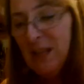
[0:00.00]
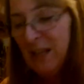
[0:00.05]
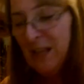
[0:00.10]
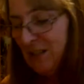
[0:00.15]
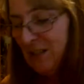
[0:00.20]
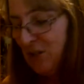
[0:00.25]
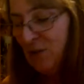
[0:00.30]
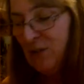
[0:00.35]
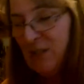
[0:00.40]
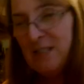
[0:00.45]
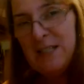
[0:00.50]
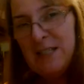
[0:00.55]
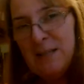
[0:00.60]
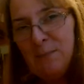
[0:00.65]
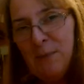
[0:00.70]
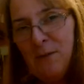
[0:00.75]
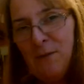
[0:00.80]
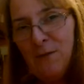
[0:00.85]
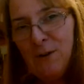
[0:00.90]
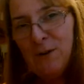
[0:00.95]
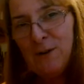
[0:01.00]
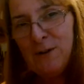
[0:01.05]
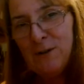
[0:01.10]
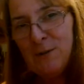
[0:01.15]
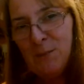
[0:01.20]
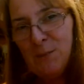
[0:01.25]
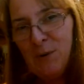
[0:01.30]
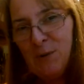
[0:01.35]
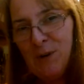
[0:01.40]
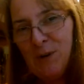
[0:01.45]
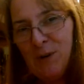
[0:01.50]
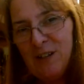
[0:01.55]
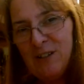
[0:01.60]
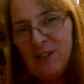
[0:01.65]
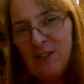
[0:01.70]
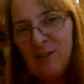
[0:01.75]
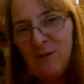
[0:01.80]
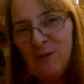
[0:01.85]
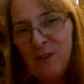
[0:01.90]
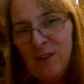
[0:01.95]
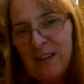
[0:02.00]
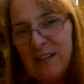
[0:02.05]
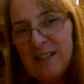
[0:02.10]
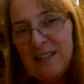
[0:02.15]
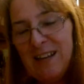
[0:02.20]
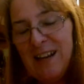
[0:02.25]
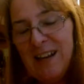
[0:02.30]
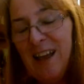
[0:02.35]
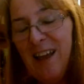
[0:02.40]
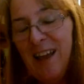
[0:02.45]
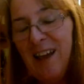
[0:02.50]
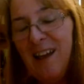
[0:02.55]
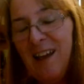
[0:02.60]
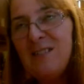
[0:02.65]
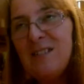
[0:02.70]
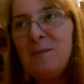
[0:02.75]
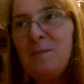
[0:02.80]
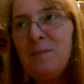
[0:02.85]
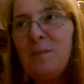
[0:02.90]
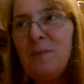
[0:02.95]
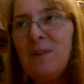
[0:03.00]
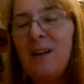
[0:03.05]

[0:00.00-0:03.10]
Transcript: So this is my first project for this, and I have some